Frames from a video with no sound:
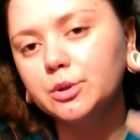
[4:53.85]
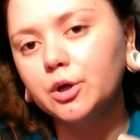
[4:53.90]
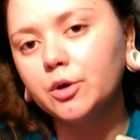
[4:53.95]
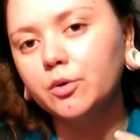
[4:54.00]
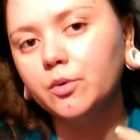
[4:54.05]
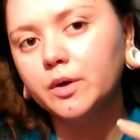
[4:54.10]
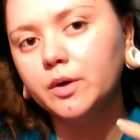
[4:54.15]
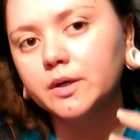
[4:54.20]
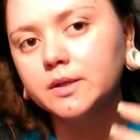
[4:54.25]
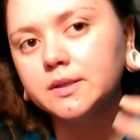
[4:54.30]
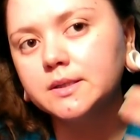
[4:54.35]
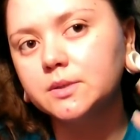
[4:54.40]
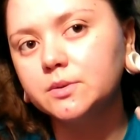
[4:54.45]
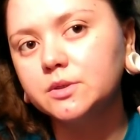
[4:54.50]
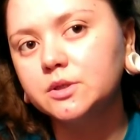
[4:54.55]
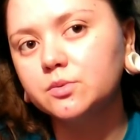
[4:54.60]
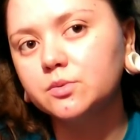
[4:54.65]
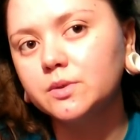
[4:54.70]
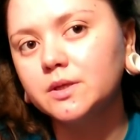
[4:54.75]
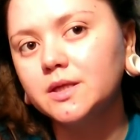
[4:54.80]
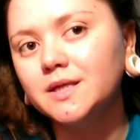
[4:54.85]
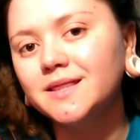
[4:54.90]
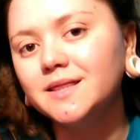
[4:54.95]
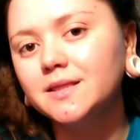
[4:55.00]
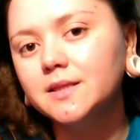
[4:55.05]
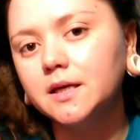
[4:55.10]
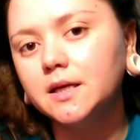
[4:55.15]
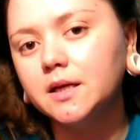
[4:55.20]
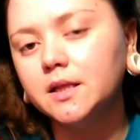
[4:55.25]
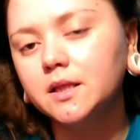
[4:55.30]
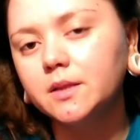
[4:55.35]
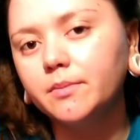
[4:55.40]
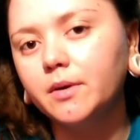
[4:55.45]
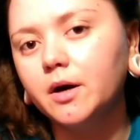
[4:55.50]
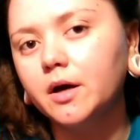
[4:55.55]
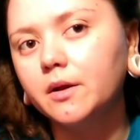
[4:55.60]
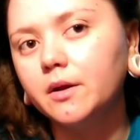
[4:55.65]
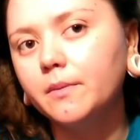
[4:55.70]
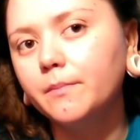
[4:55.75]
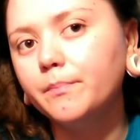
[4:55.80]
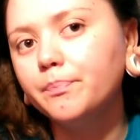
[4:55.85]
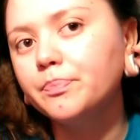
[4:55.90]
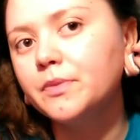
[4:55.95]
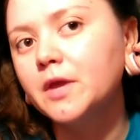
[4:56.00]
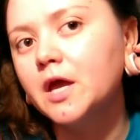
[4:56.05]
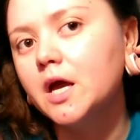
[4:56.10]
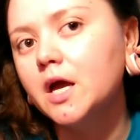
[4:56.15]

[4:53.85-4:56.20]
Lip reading: lower, so it's really thin at the bottom.